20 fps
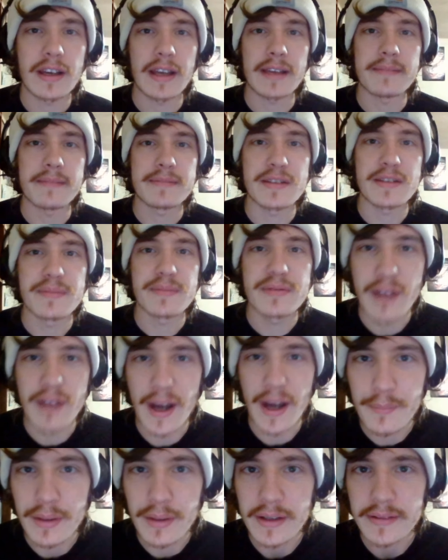and
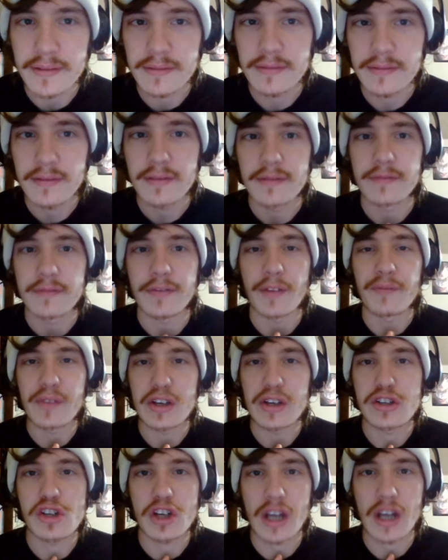subscribe button for
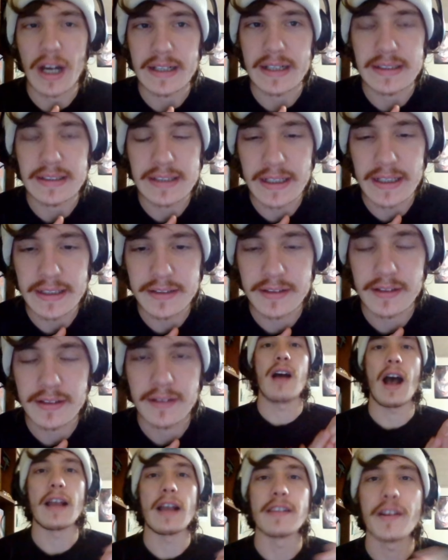future content.
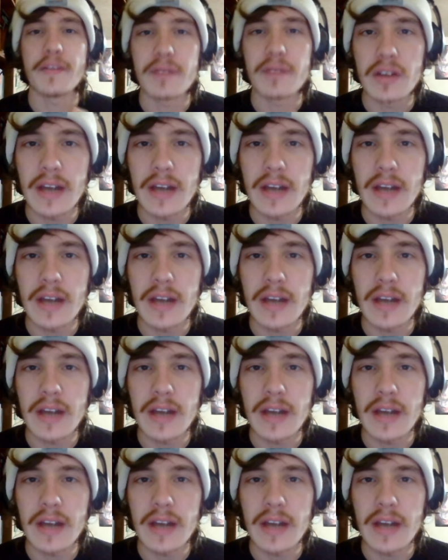I love you